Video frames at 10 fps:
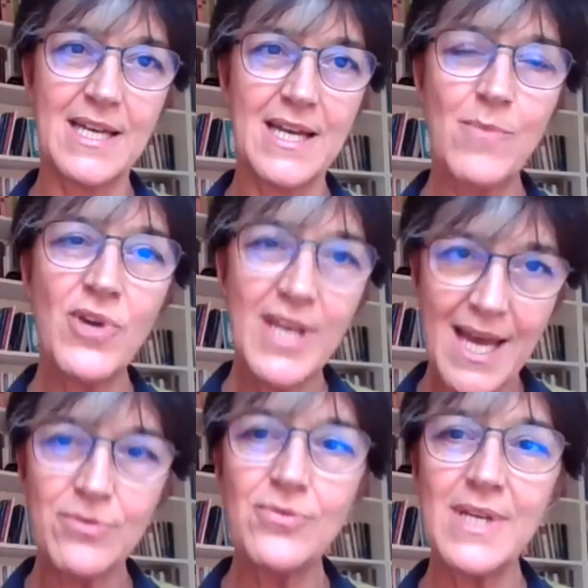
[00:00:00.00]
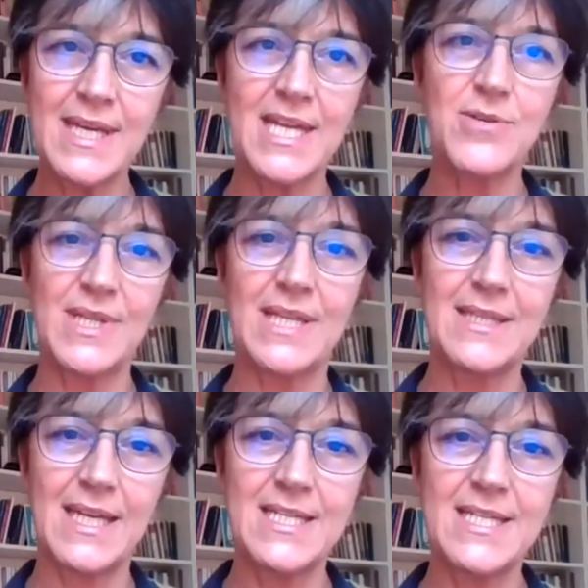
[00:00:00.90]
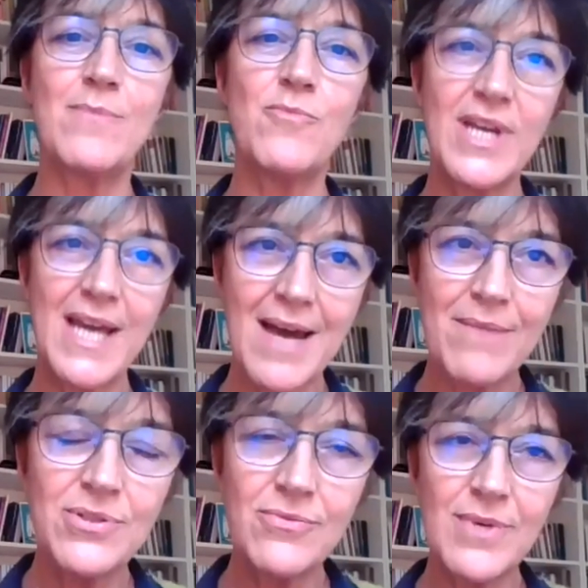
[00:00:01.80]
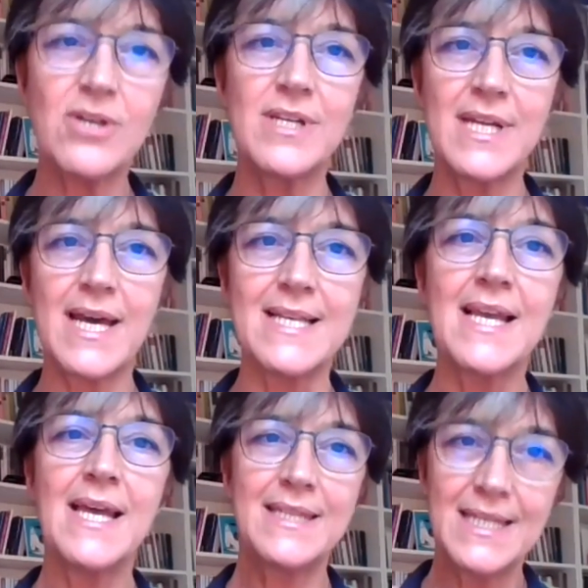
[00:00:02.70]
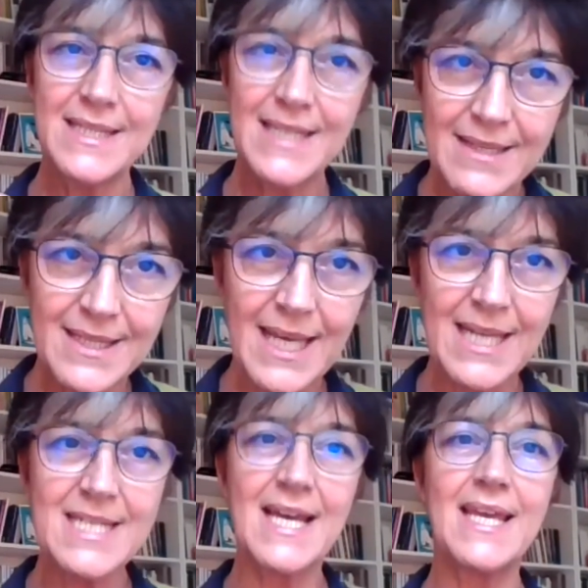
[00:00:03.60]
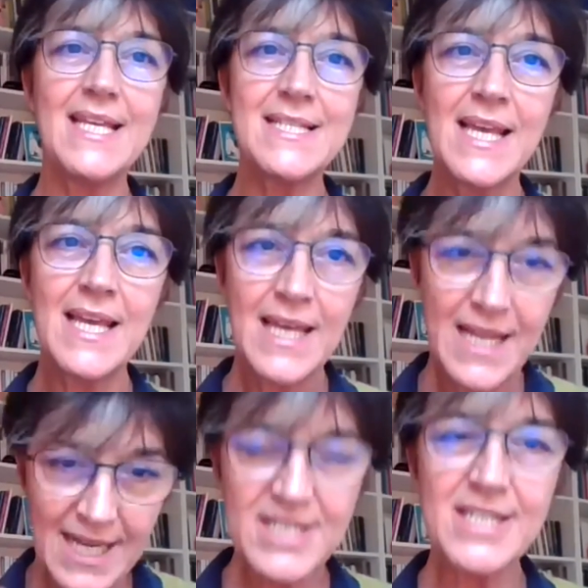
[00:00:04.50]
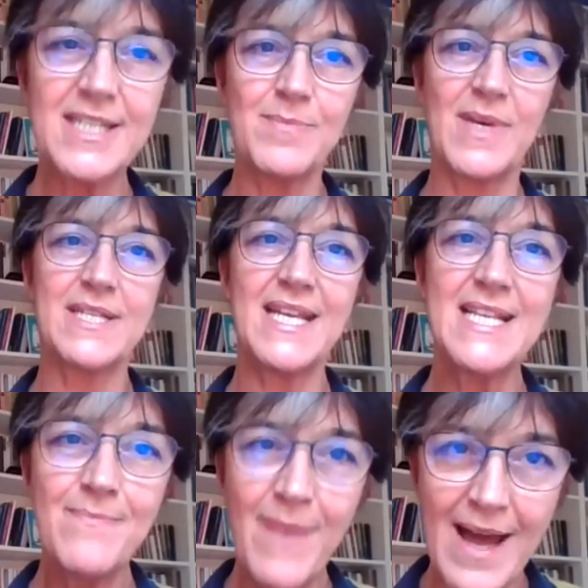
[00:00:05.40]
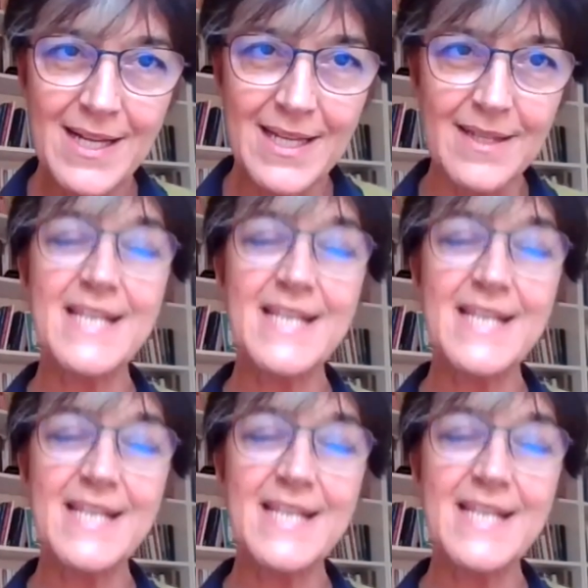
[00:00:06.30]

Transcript: and we have to engage with that data, and we have to recognize that that data is legitimate, is valid,